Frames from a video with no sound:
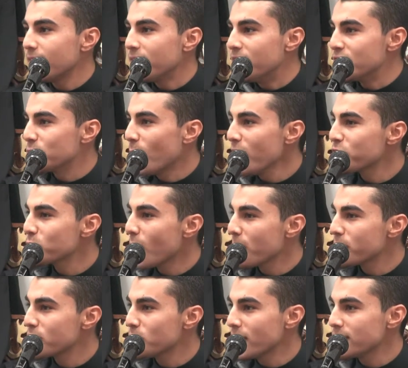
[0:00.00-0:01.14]
This wife swap
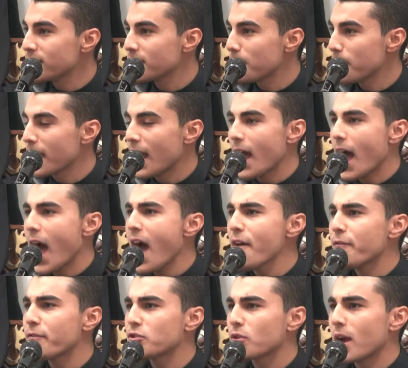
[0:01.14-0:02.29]
is what?
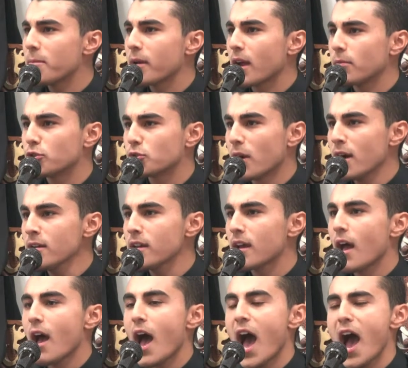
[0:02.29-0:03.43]
After I become drunk,
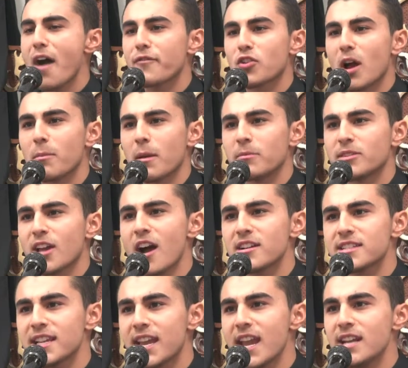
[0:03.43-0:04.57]
after I'm
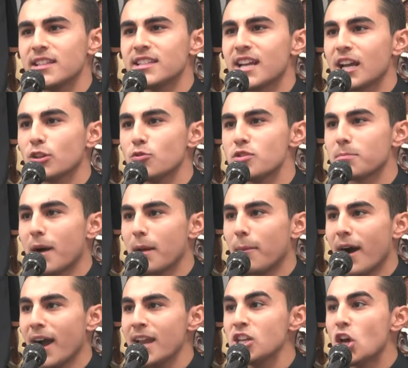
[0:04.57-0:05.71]
intoxicated and I lose my
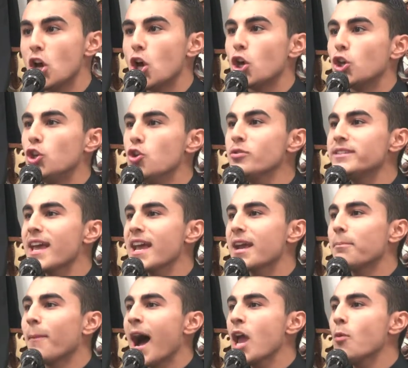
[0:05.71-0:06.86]
mind, you
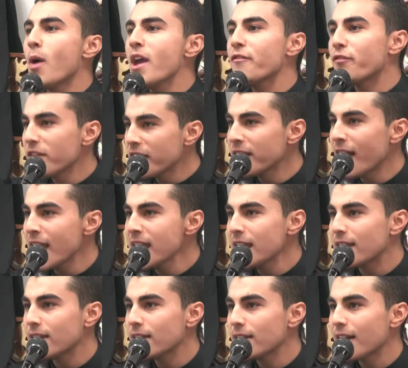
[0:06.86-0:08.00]
take my wife for the
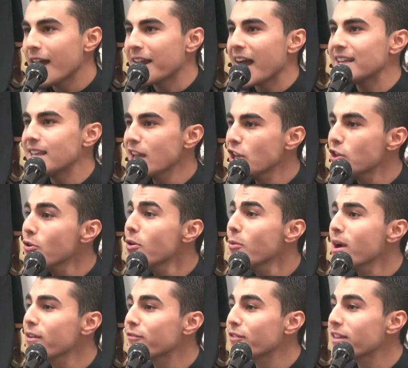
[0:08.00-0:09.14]
night, and I take your
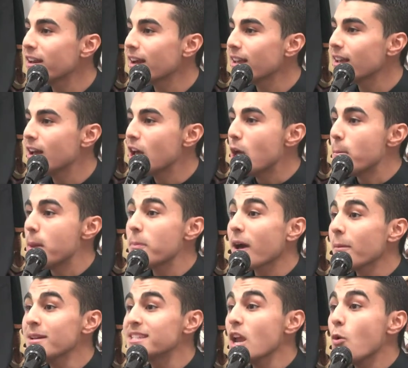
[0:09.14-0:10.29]
wife for the night. People
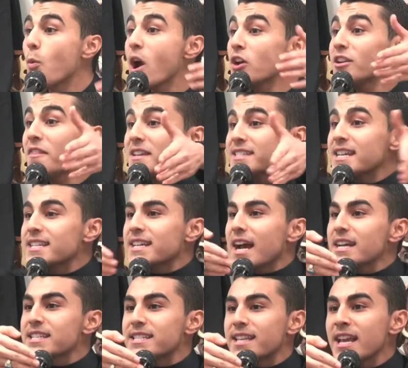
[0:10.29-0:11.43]
come and say, where did this
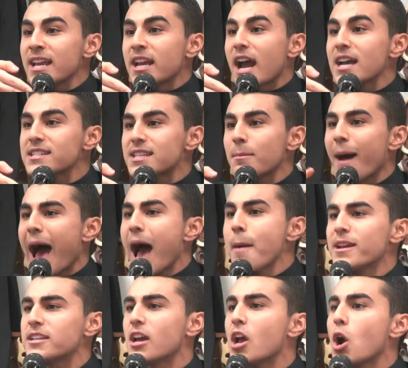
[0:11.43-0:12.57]
disgusting custom
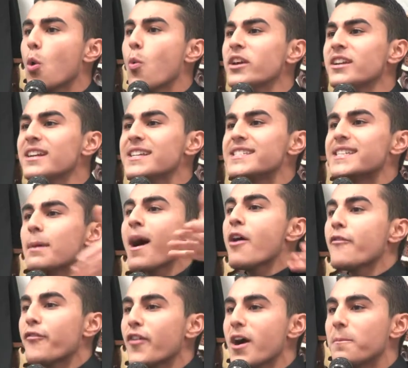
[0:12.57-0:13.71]
habit, where did it stem
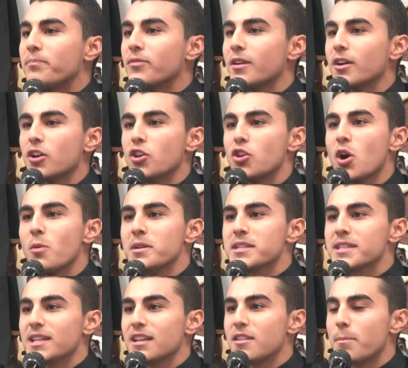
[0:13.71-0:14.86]
out from? You go and
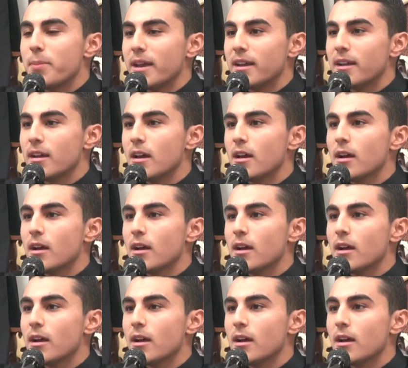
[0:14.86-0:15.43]
study the pig.